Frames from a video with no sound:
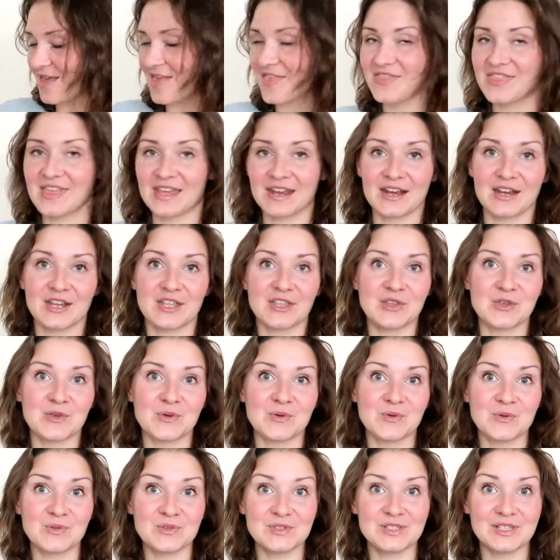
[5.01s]
that I
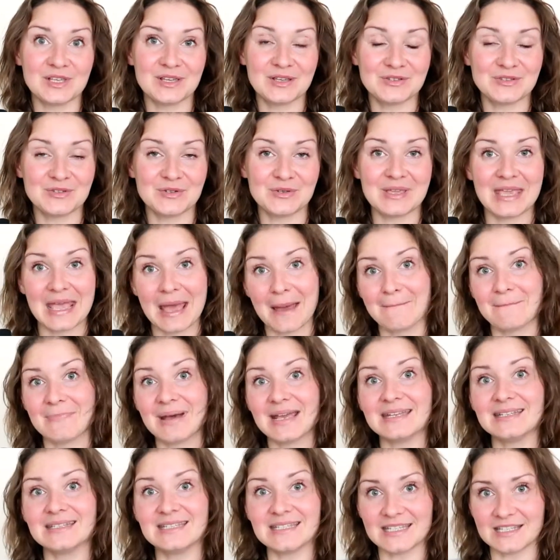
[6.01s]
use to get
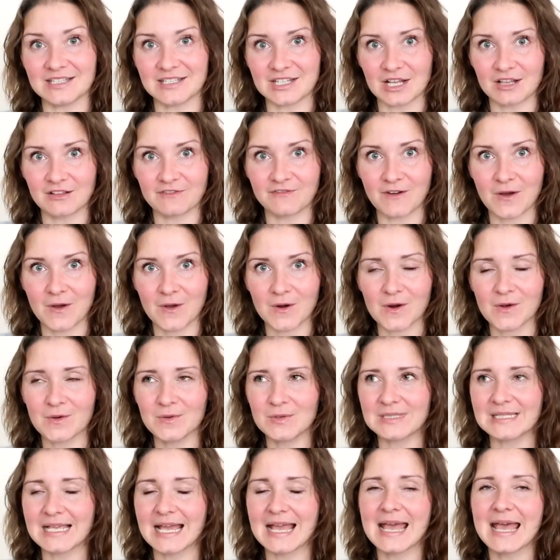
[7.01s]
my detail
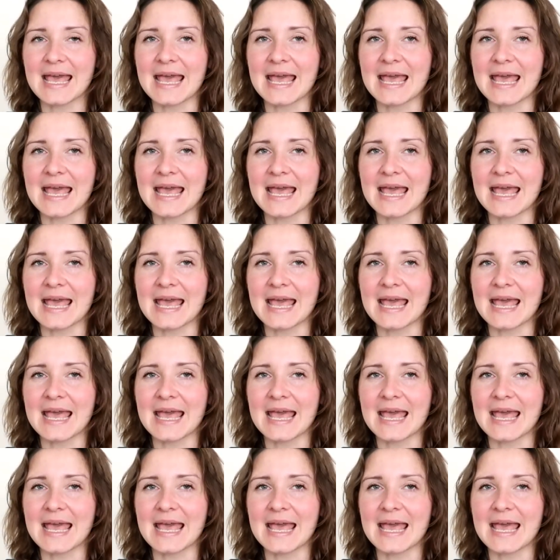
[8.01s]
photos,